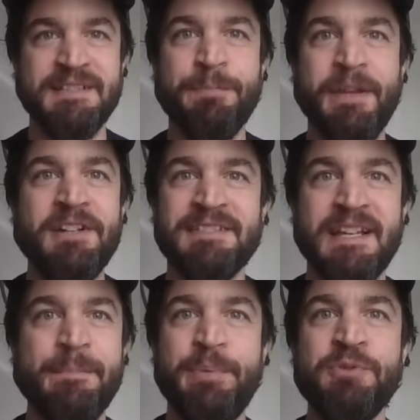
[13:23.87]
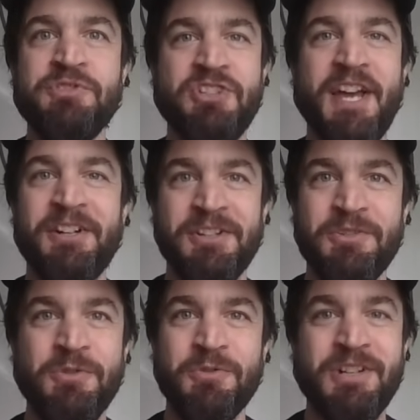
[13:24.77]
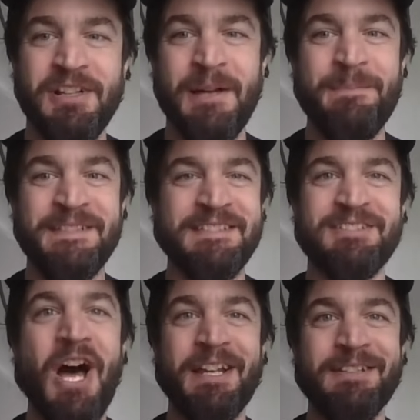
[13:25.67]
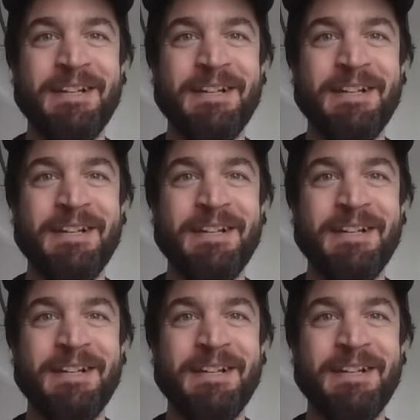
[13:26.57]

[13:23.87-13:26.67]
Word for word: It's players like Boone Jenner, who Columbus is not